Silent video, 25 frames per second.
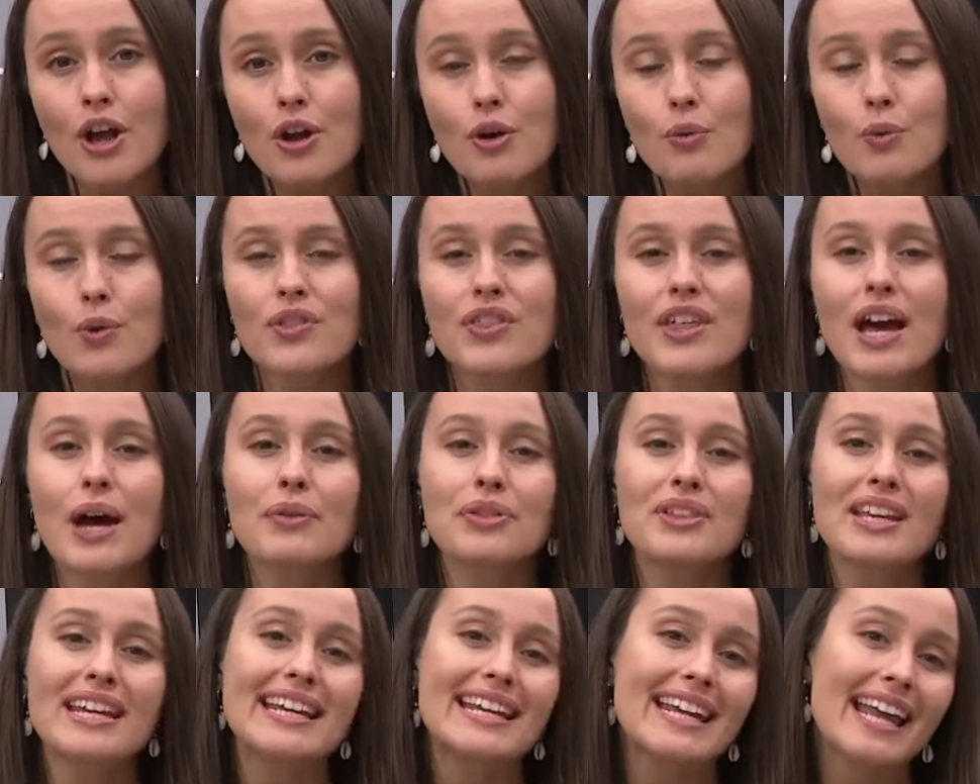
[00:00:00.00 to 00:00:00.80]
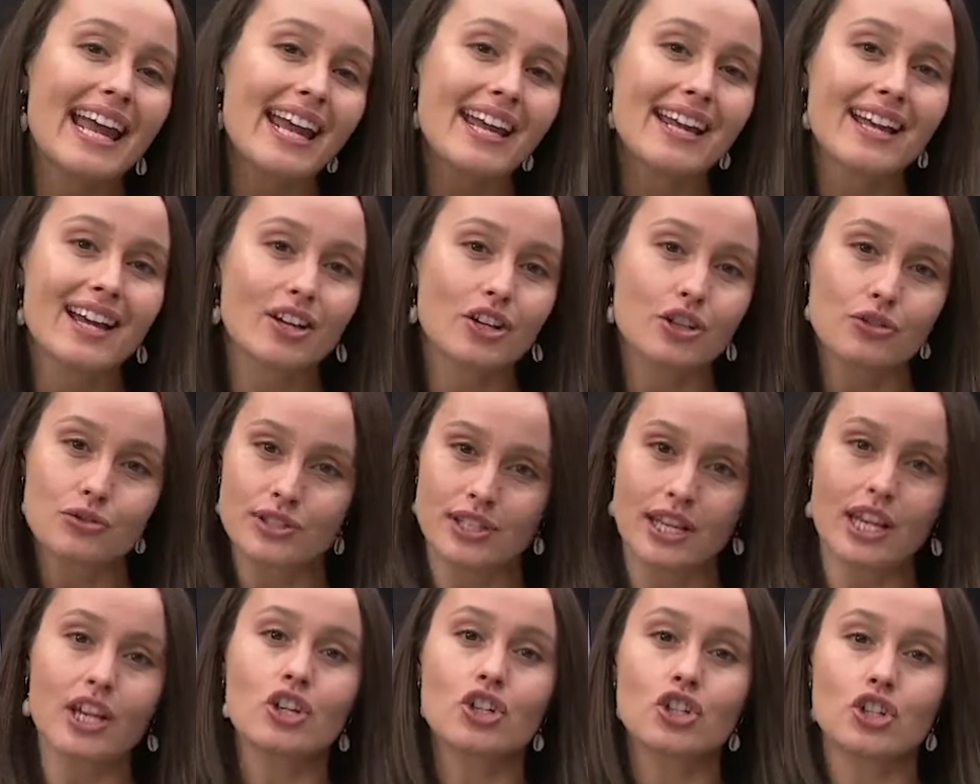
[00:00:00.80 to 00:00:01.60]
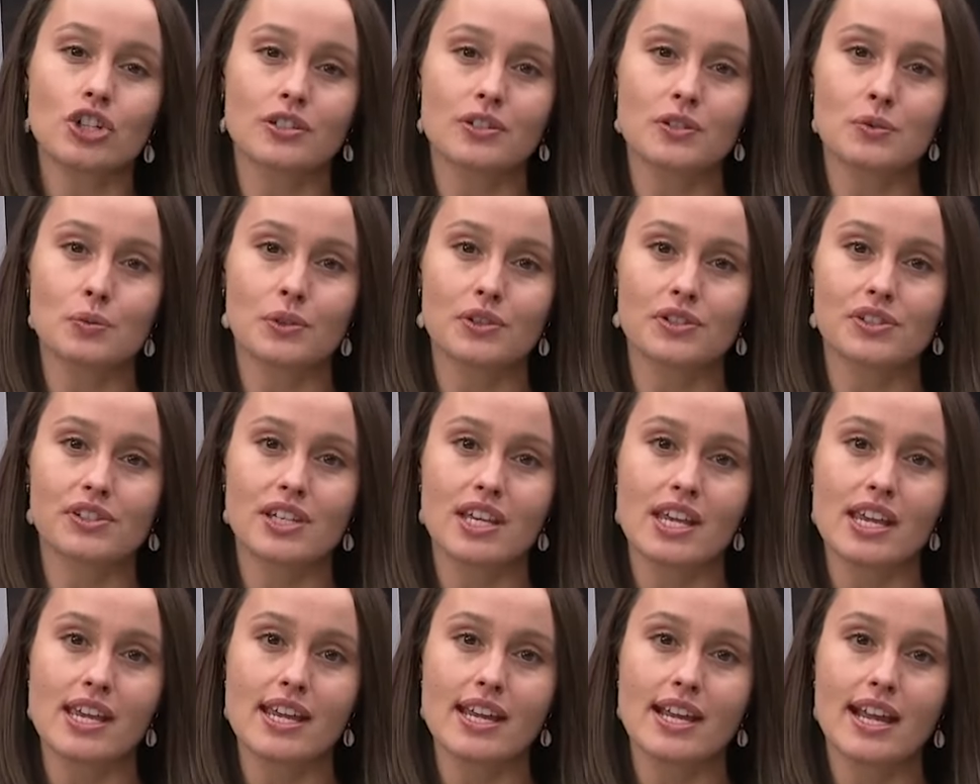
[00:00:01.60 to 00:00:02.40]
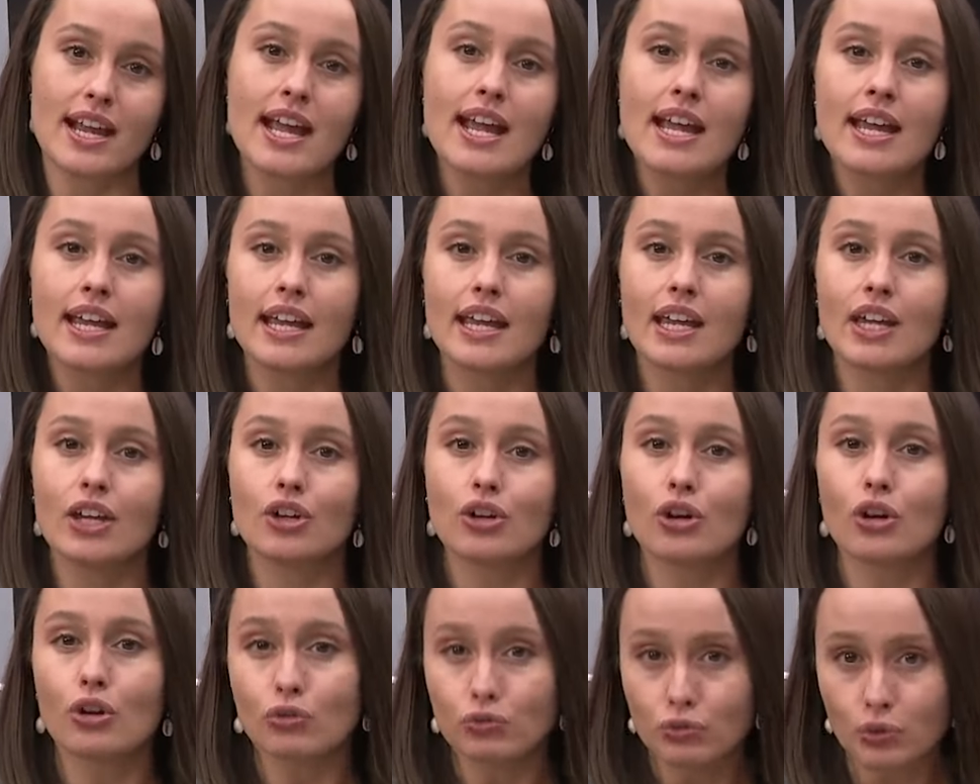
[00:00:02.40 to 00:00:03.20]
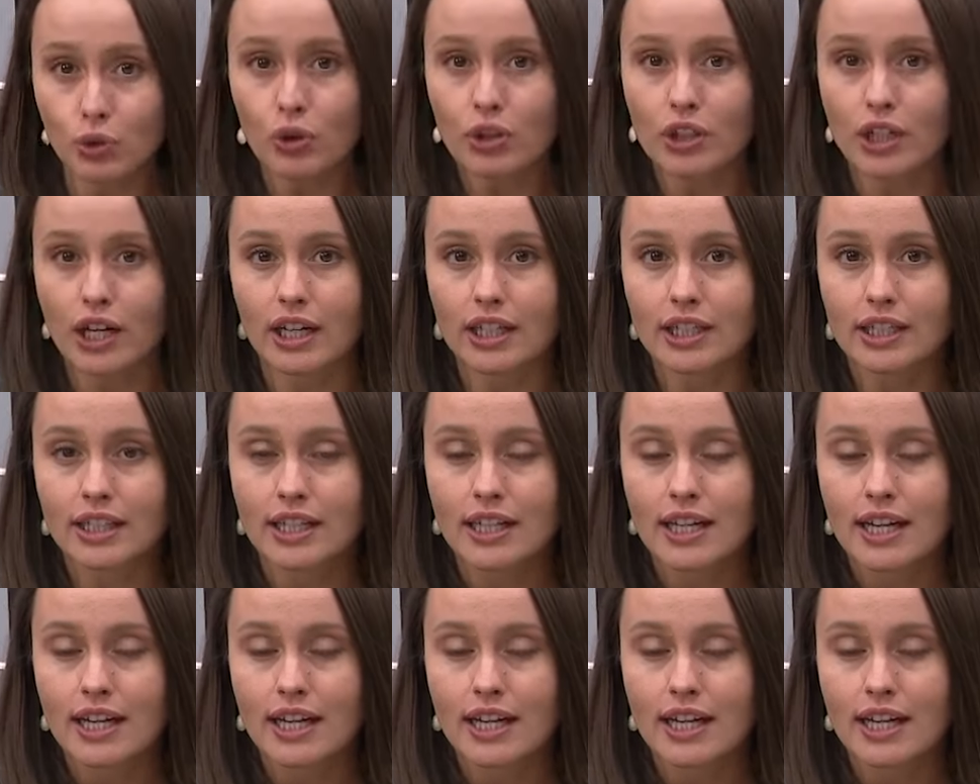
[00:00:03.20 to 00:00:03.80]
without the gang accusations we're seeing in Aurora?